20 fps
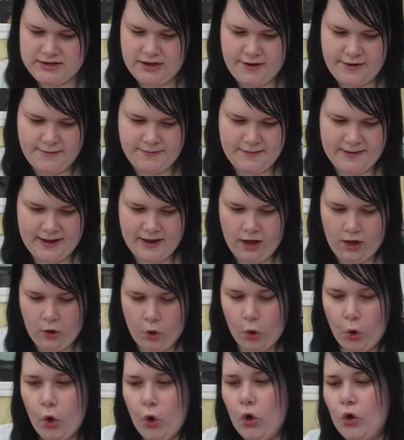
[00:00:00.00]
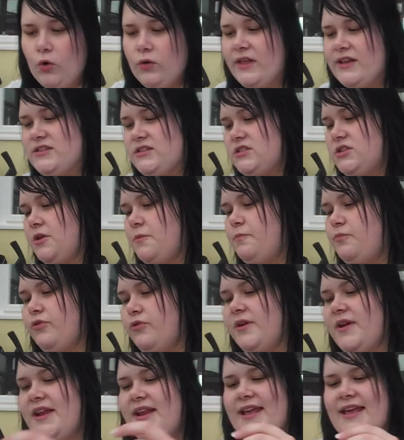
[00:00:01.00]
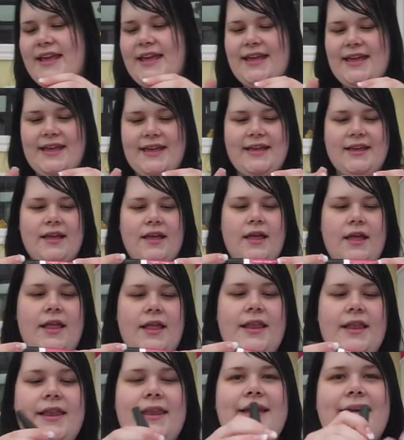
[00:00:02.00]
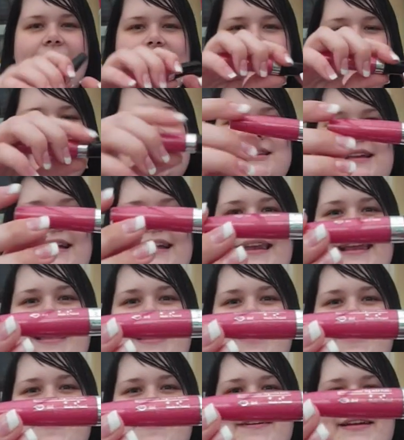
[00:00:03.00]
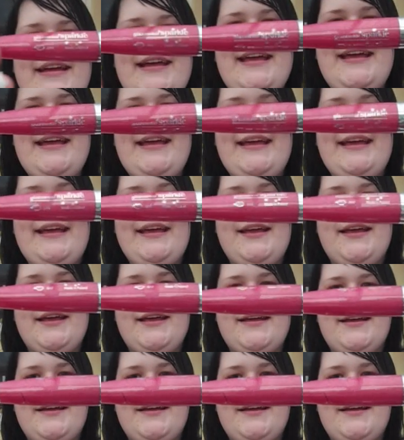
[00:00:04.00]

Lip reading: Open it. Oh, that's so pretty. Look, it's glittery.